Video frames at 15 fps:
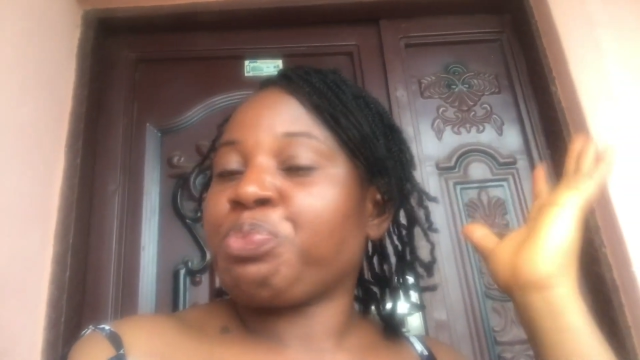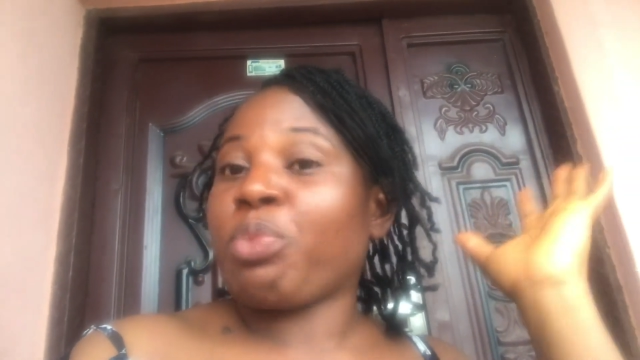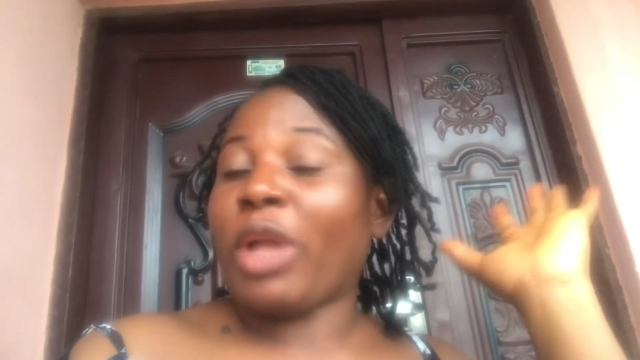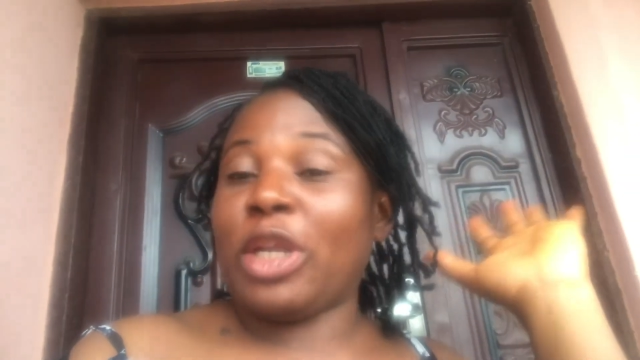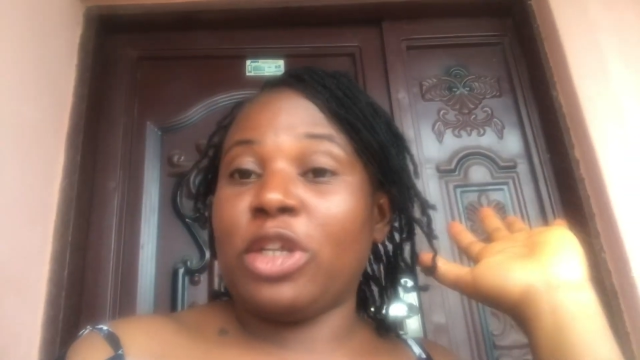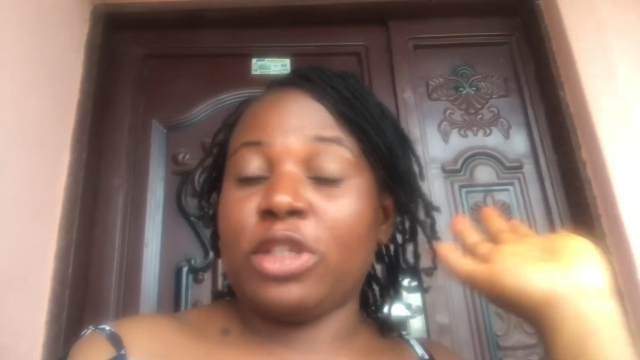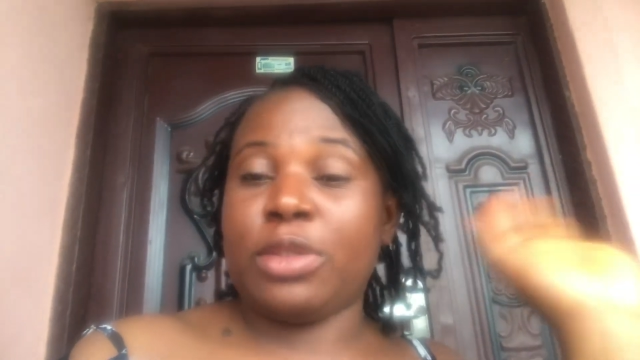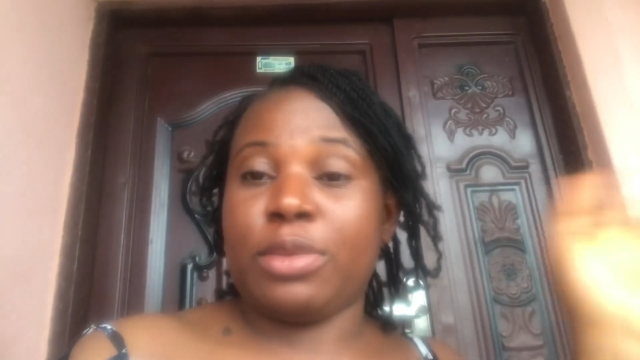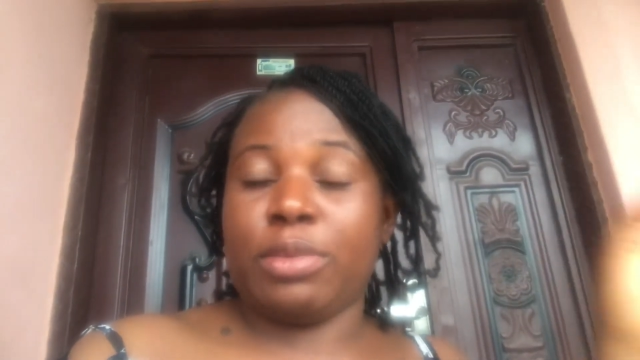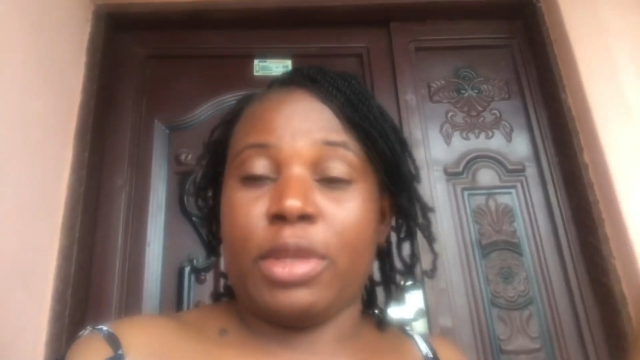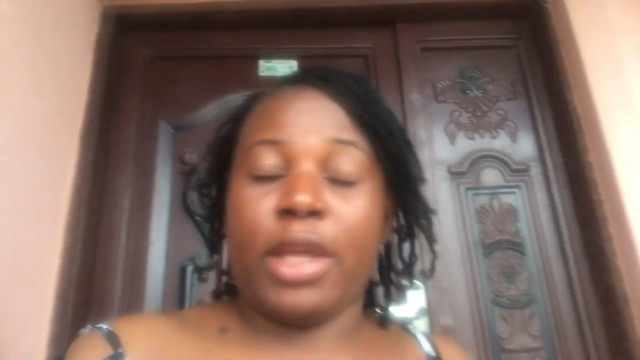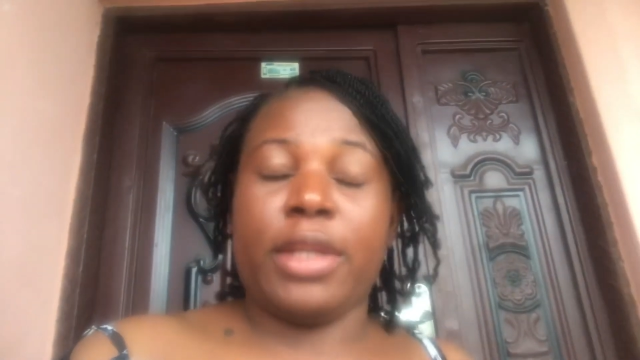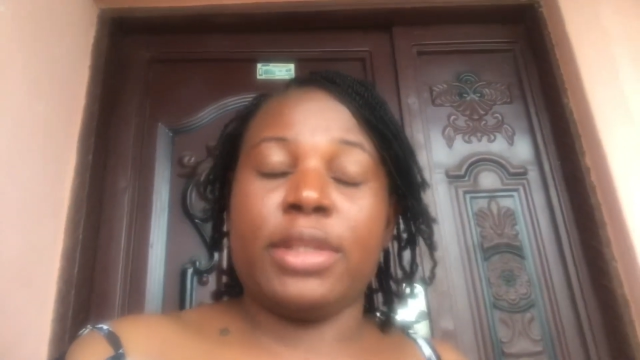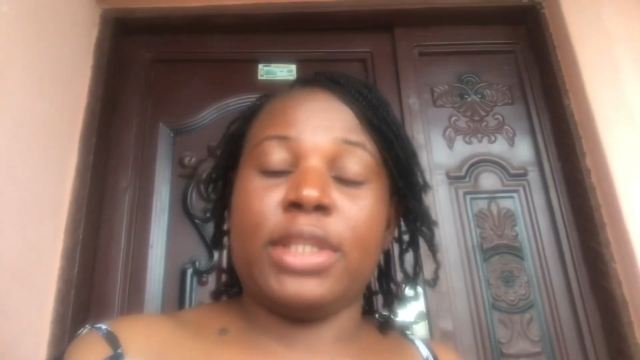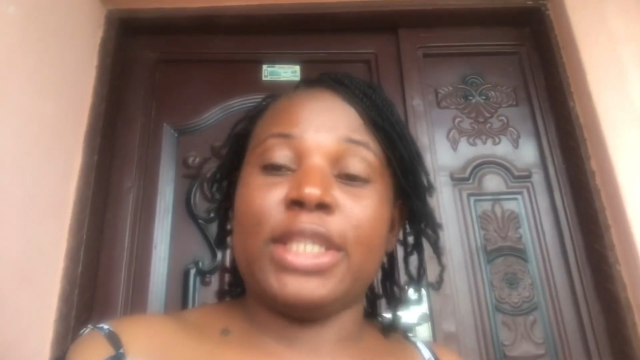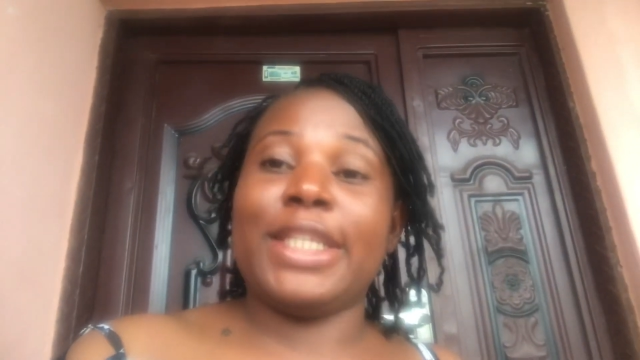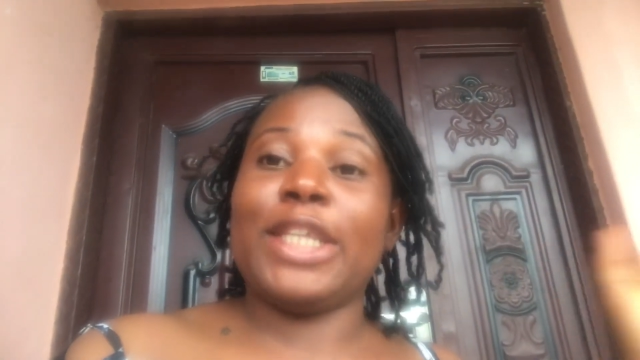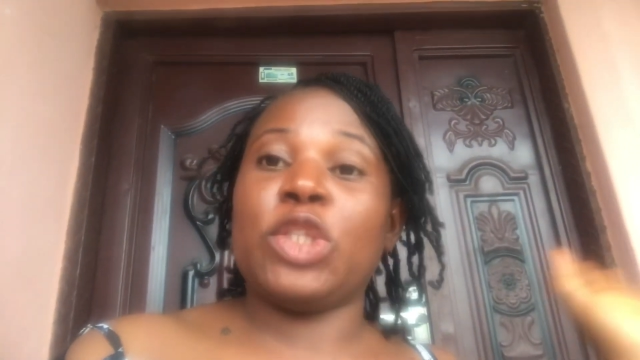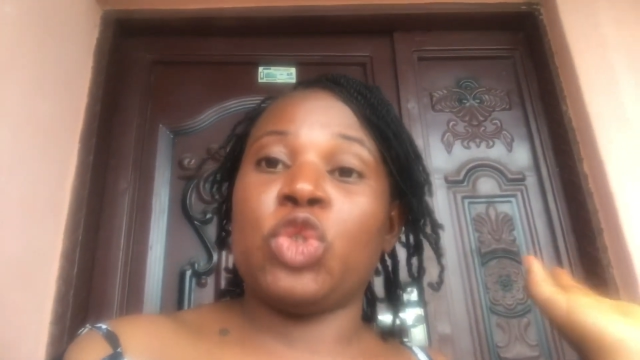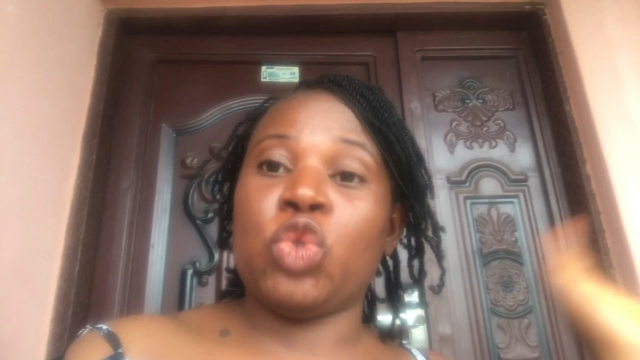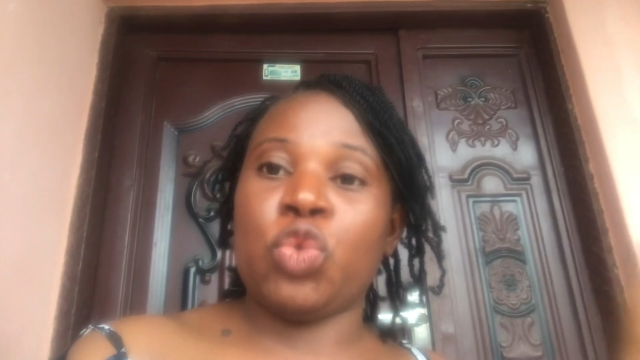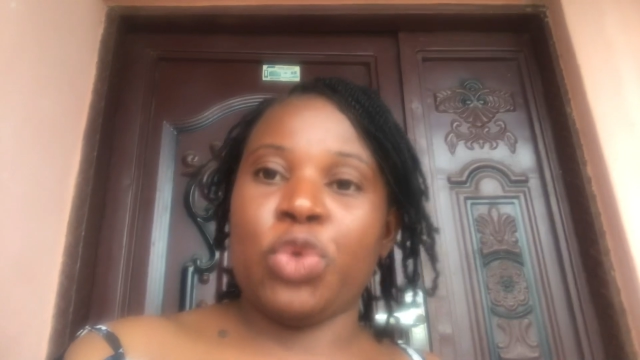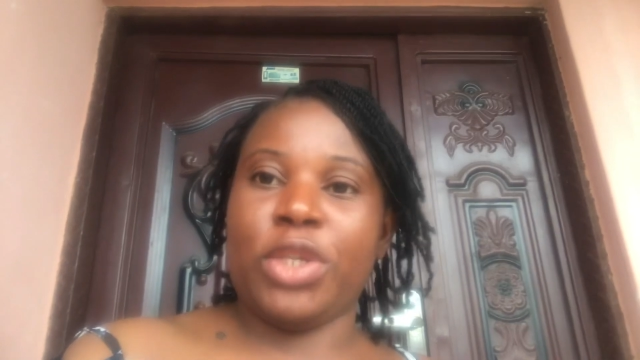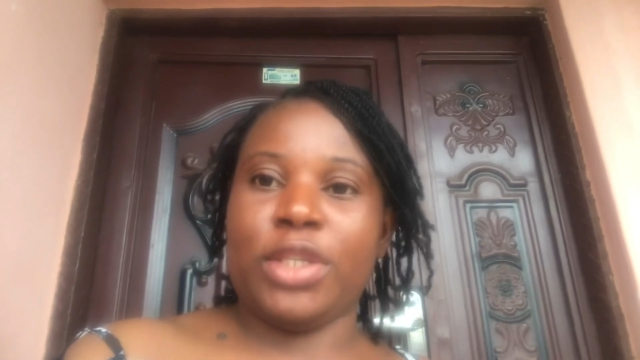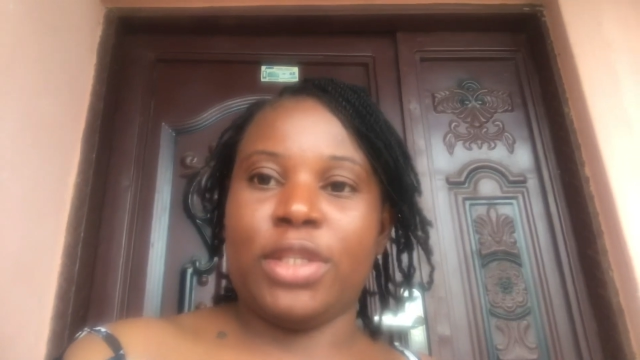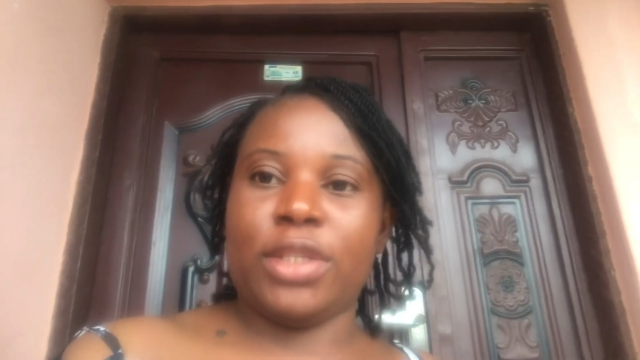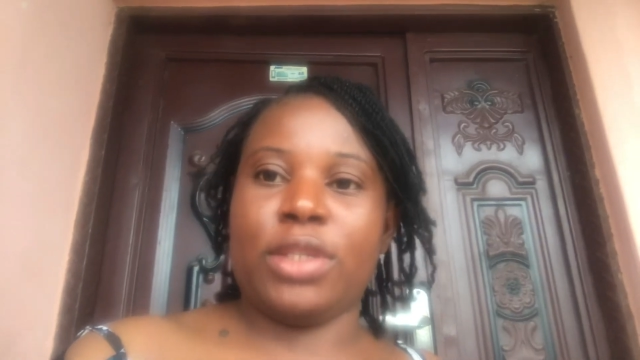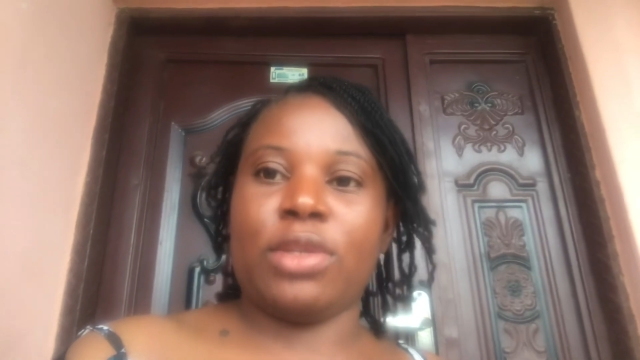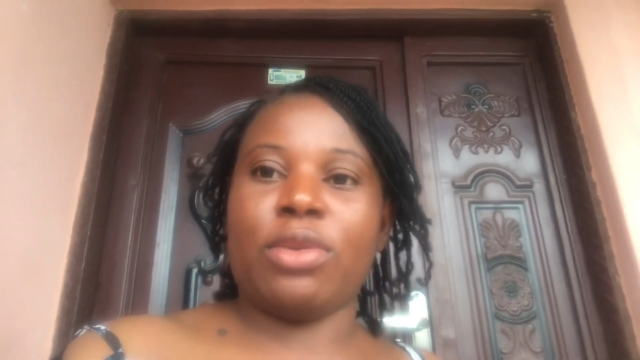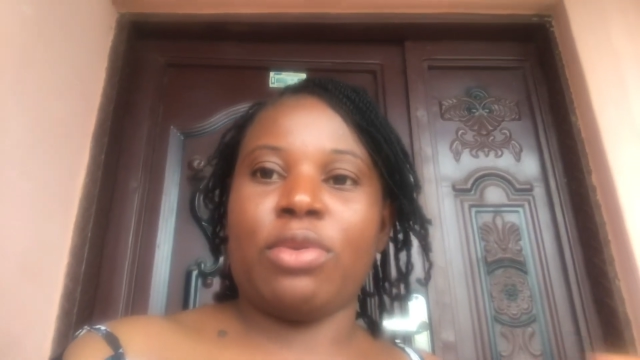I did a
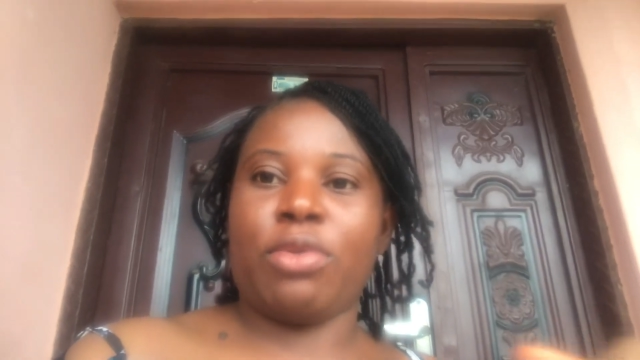twist,